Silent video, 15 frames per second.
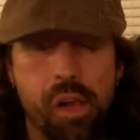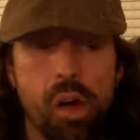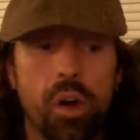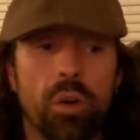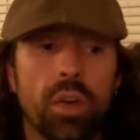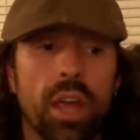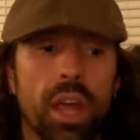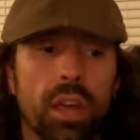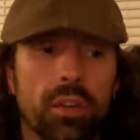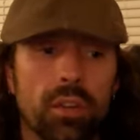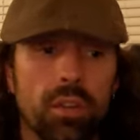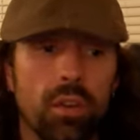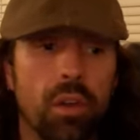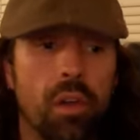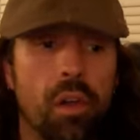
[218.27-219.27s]
Oh, okay.
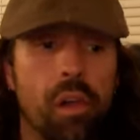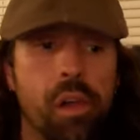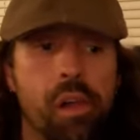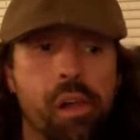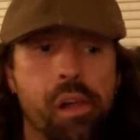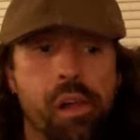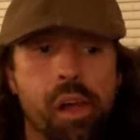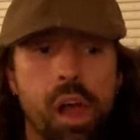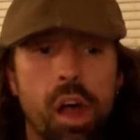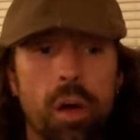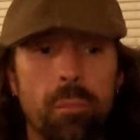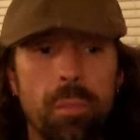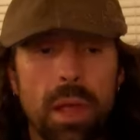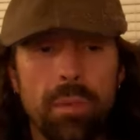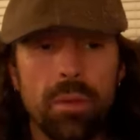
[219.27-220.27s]

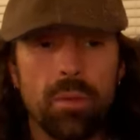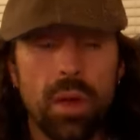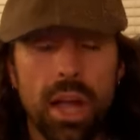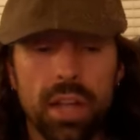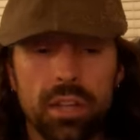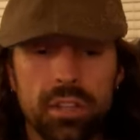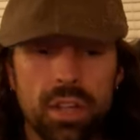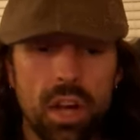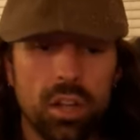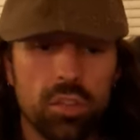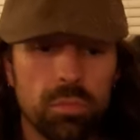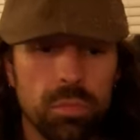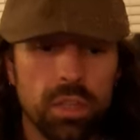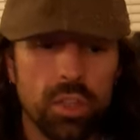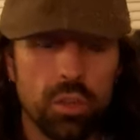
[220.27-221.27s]
Maybe I can talk
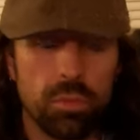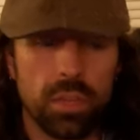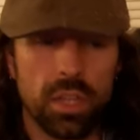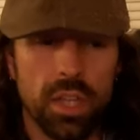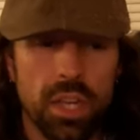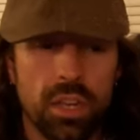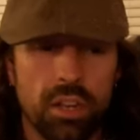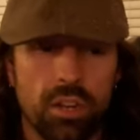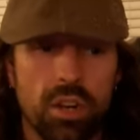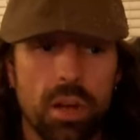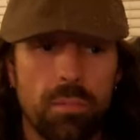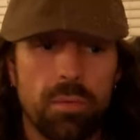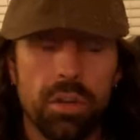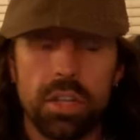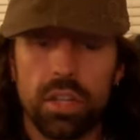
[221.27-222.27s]
to him a little bit later.
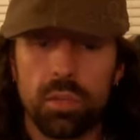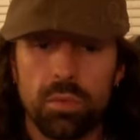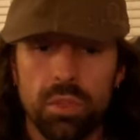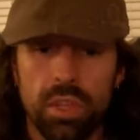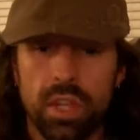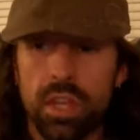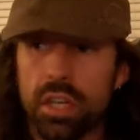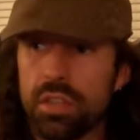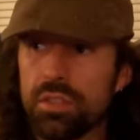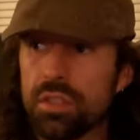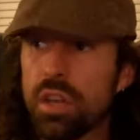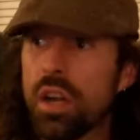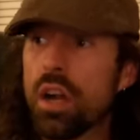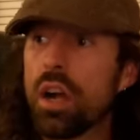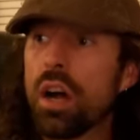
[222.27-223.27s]
I'm pretty good with
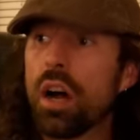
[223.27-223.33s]
kids.